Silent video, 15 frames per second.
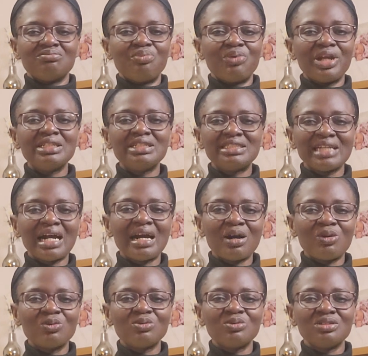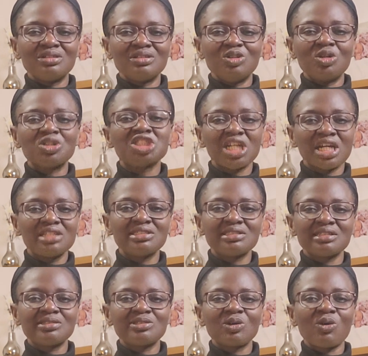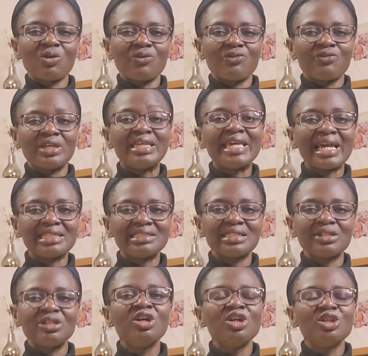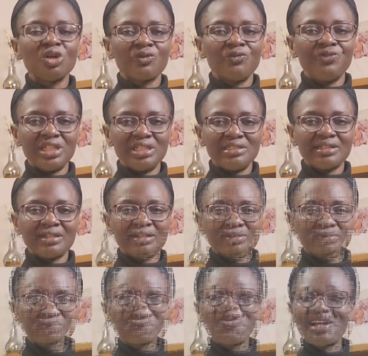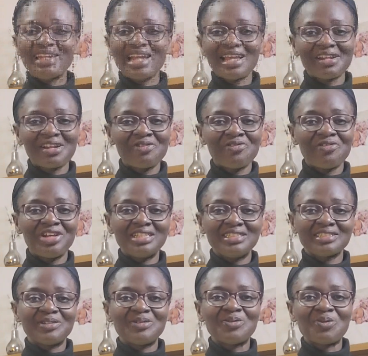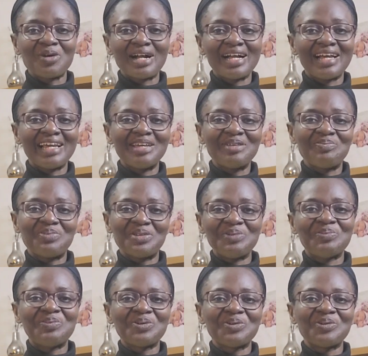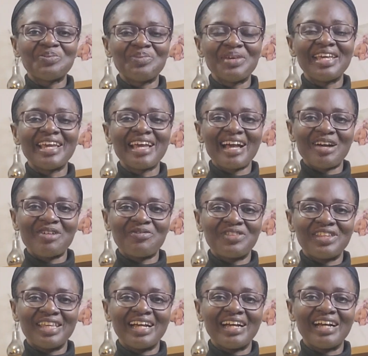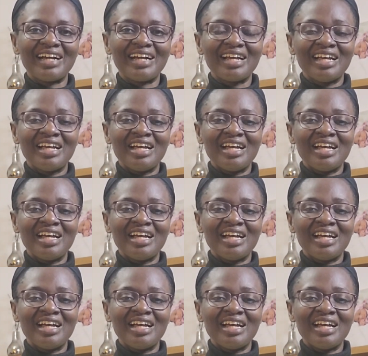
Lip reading: bring down your chances of getting your visa. One other reason why people may have their